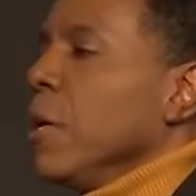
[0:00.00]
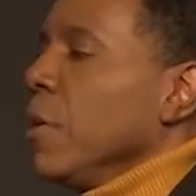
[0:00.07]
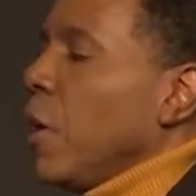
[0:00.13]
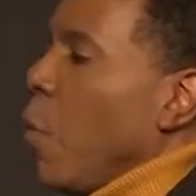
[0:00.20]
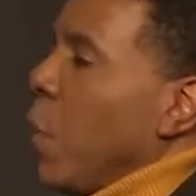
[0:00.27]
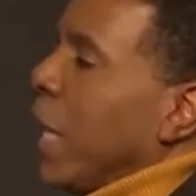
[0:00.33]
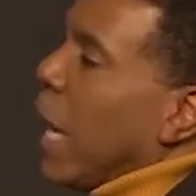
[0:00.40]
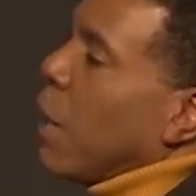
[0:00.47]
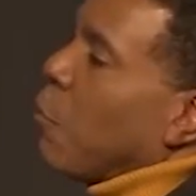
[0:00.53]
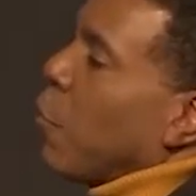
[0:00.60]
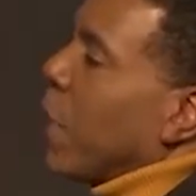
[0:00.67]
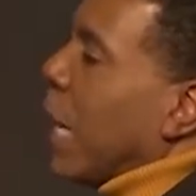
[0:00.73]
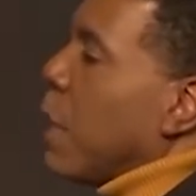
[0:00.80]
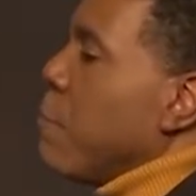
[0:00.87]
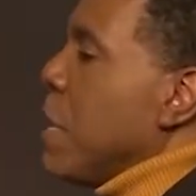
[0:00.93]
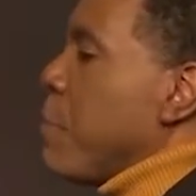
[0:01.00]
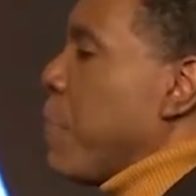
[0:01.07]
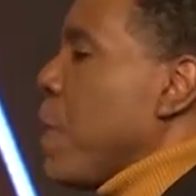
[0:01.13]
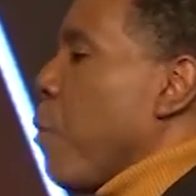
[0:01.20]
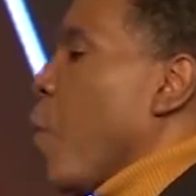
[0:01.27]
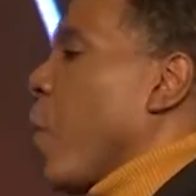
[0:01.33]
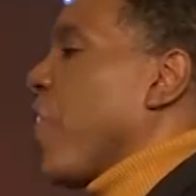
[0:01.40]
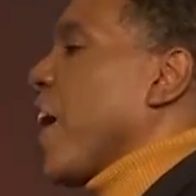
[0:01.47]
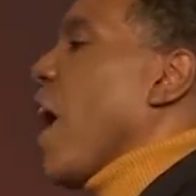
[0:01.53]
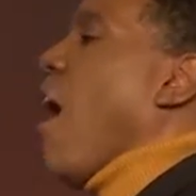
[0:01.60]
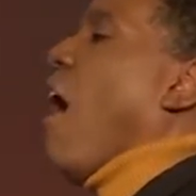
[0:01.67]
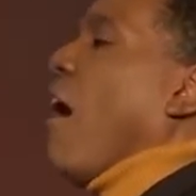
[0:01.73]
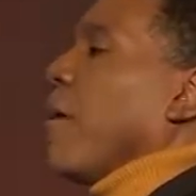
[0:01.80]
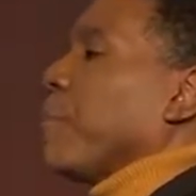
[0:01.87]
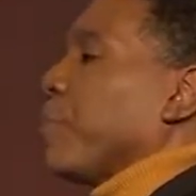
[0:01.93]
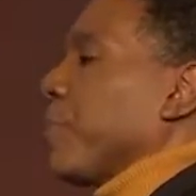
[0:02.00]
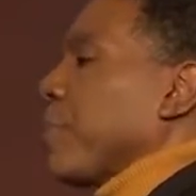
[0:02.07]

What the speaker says: You know, we got to meet people where they are.